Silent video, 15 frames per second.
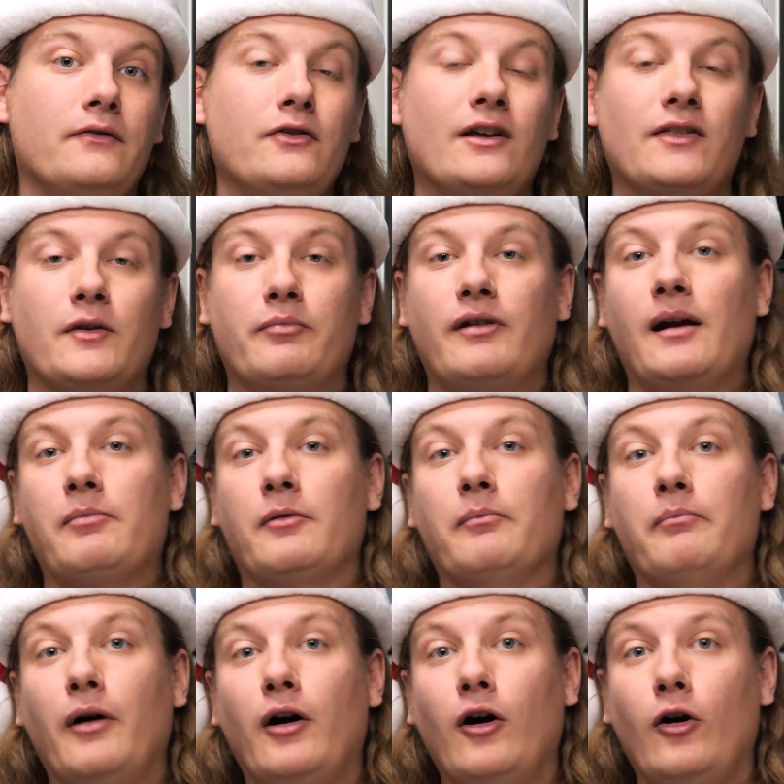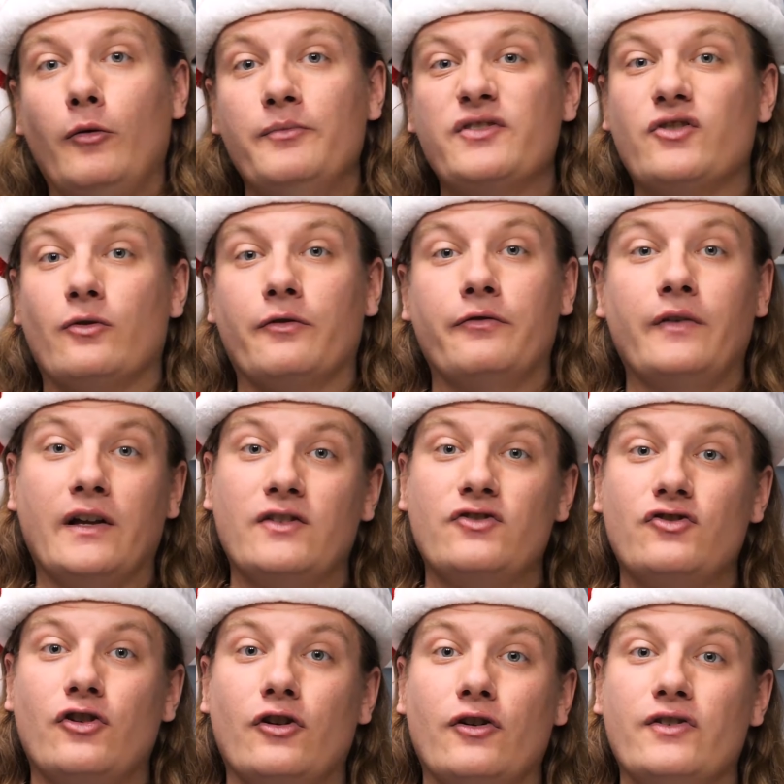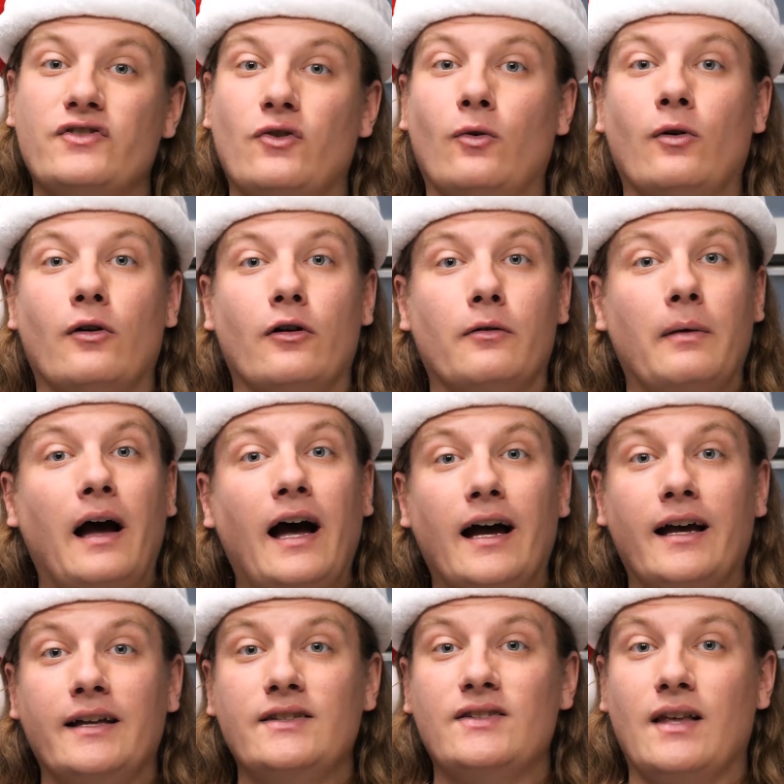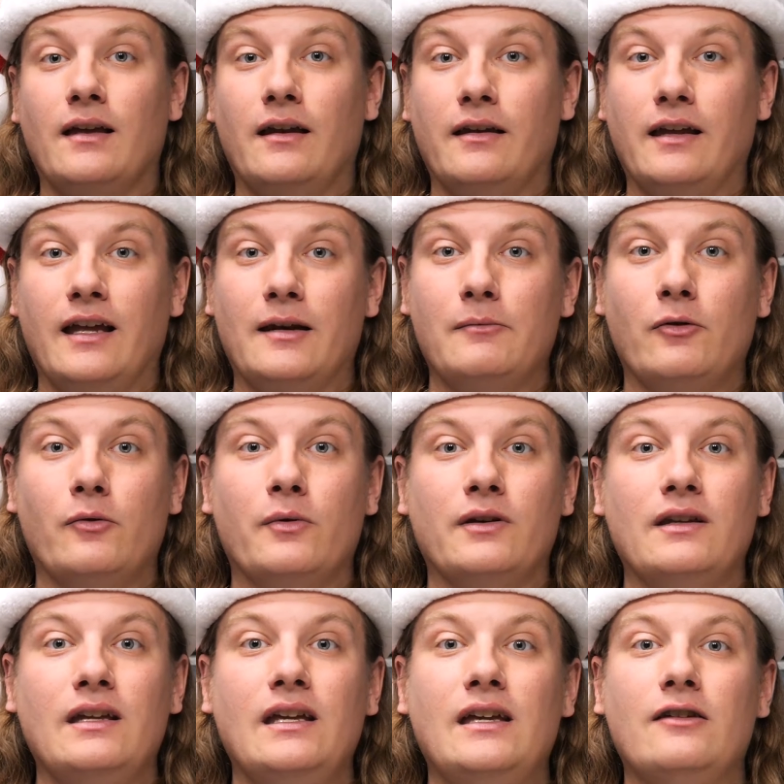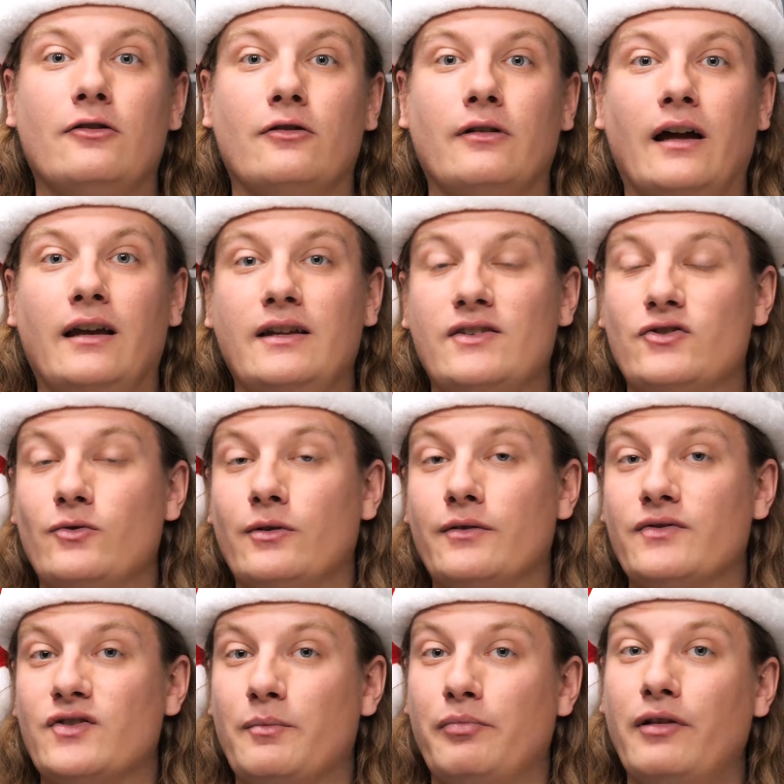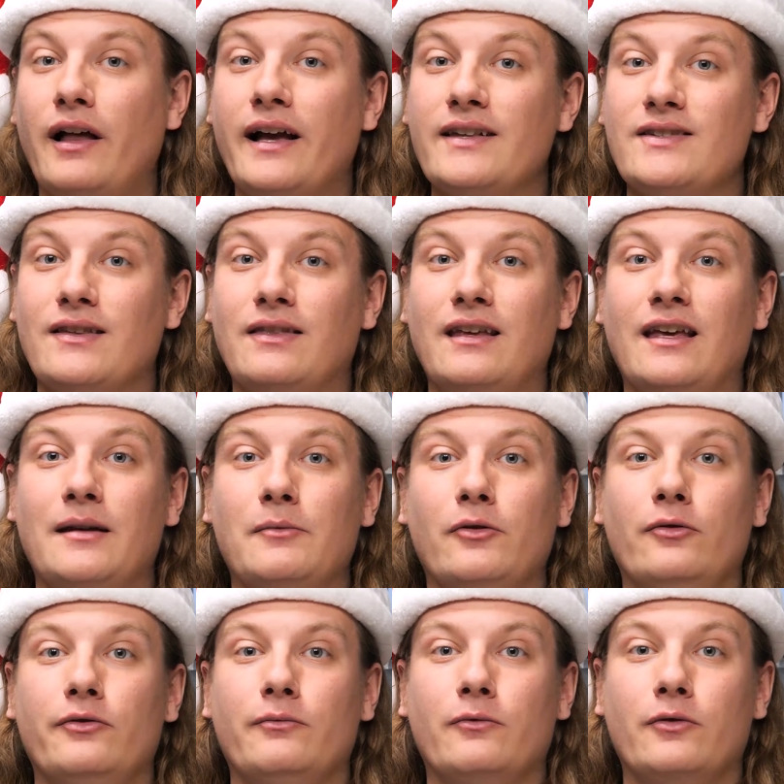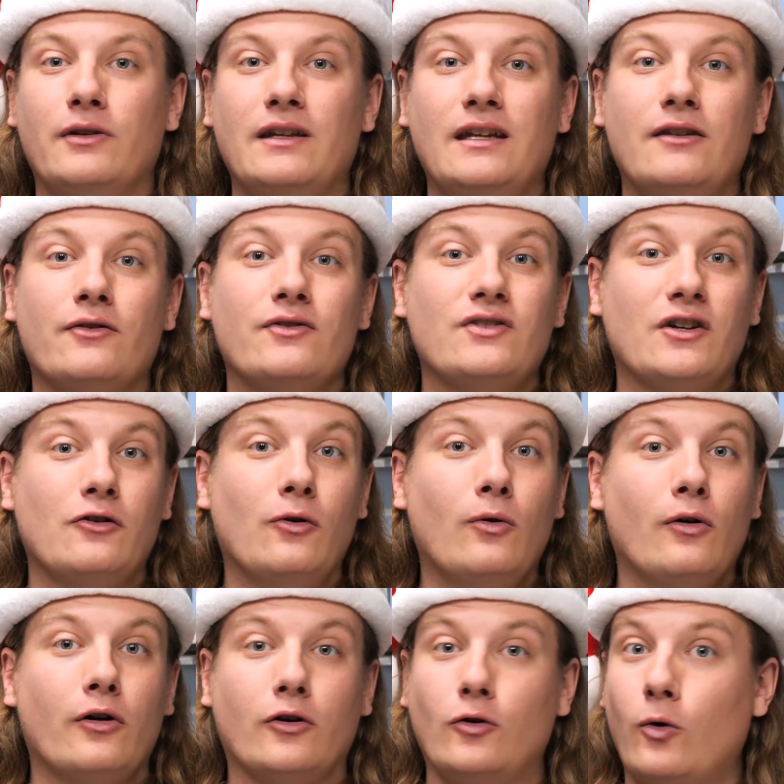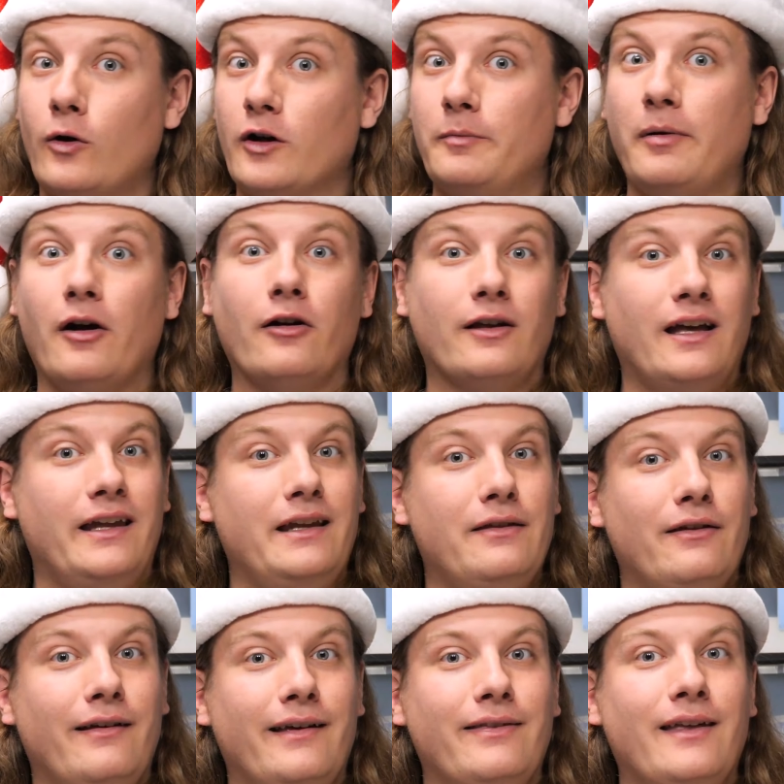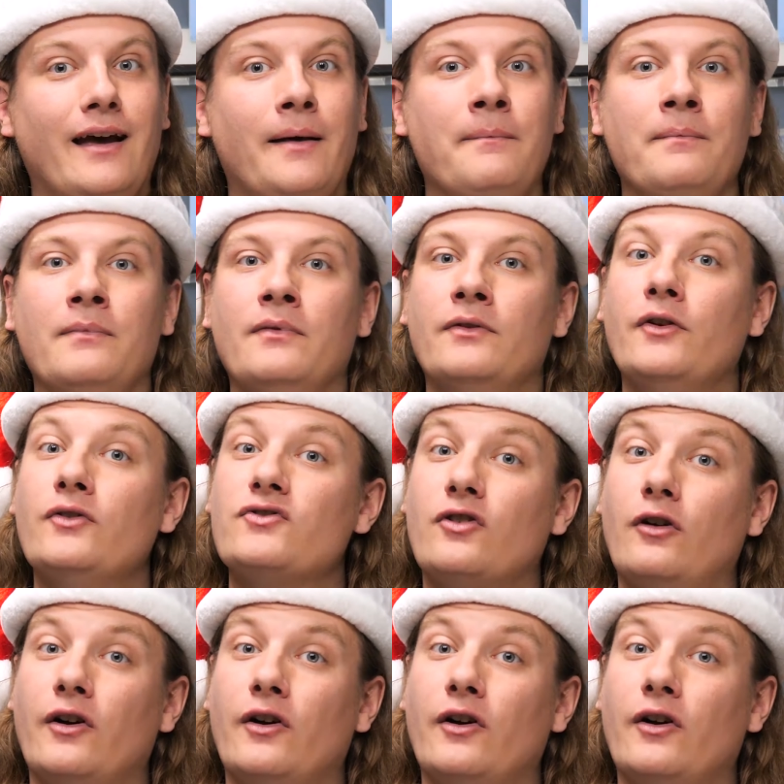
If you get the proper bulbs or fixtures or hides that an animal would need, or any sort of supplies that the animal would need, or decor, cork bark, anything like that, those are